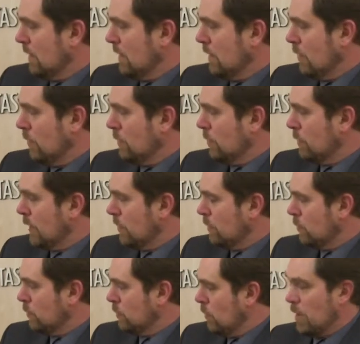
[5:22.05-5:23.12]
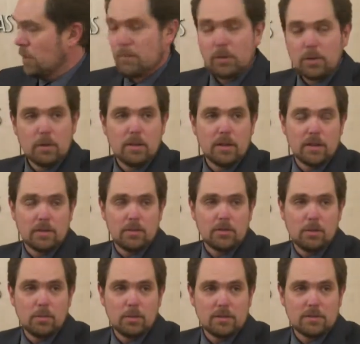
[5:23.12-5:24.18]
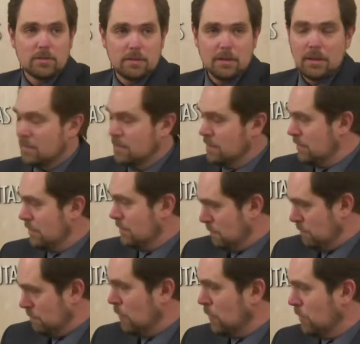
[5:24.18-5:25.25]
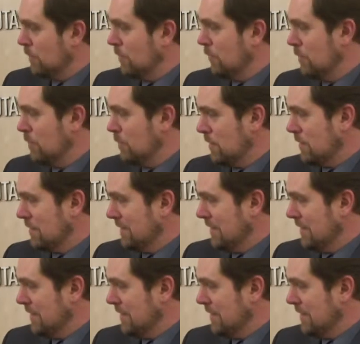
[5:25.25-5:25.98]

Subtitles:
only read one book about economics, and that's Milton Friedman,